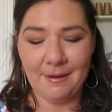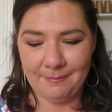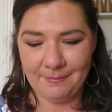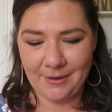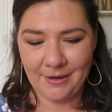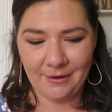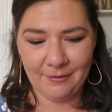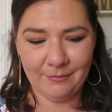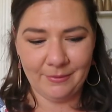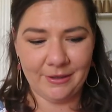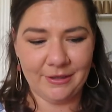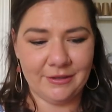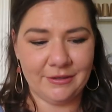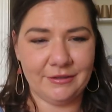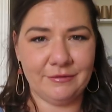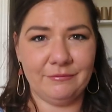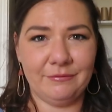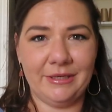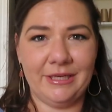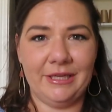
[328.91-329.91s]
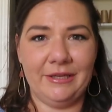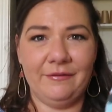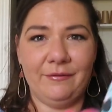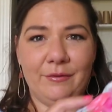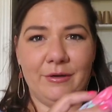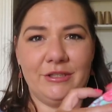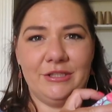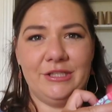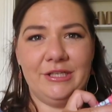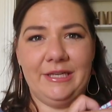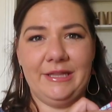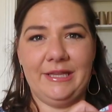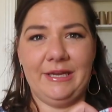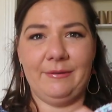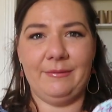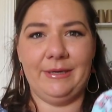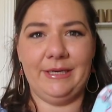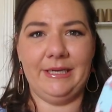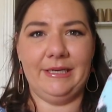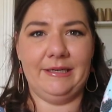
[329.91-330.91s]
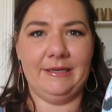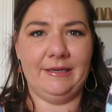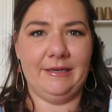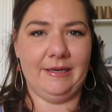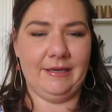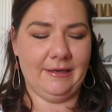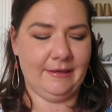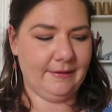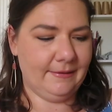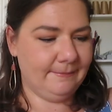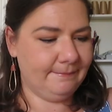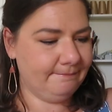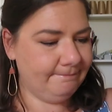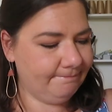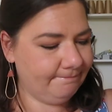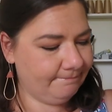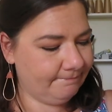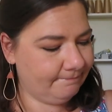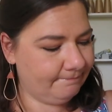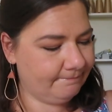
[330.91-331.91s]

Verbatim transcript: but we're really fortunate that we didn't have